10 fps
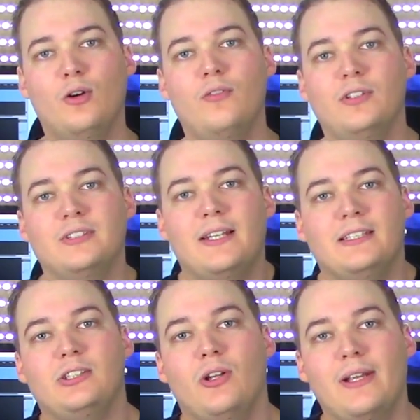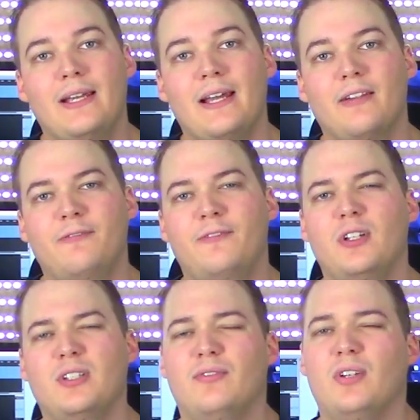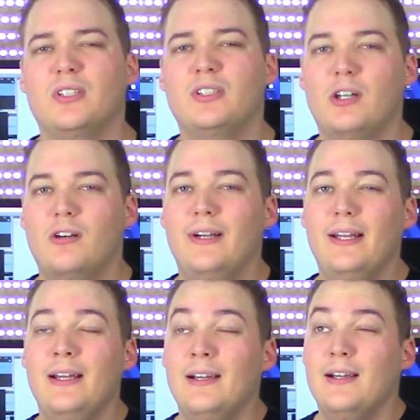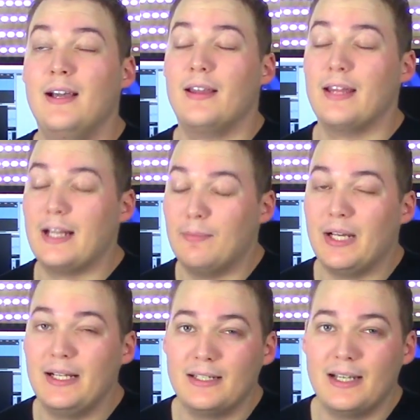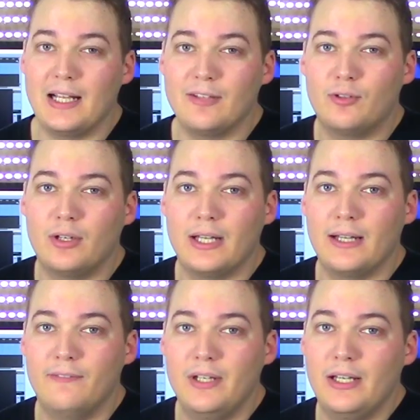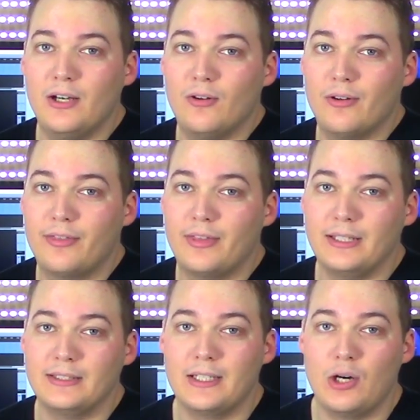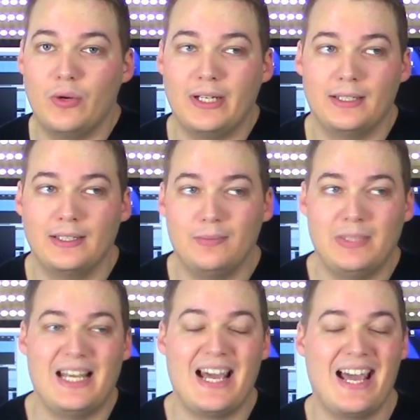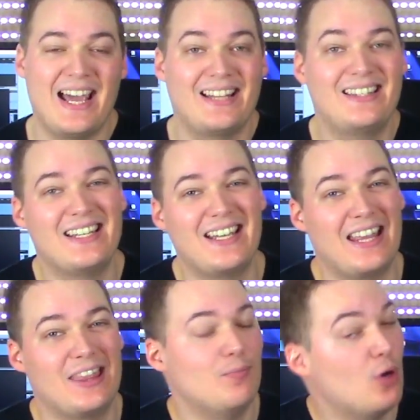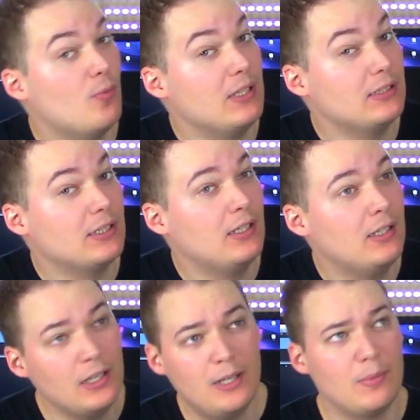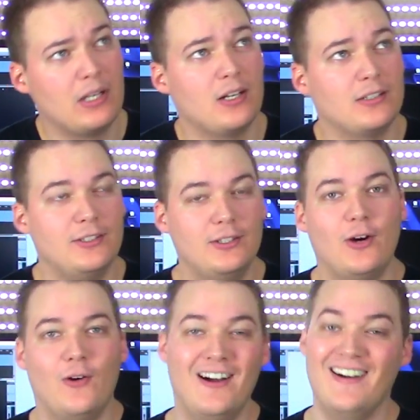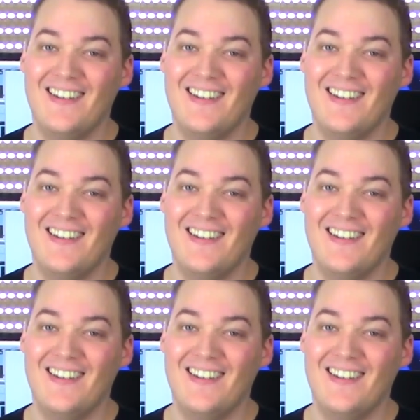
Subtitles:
Hello folks, this is Johnny again. First of all, sorry that I'm late again for another video. Things are going a little bit hectic at the moment because you know,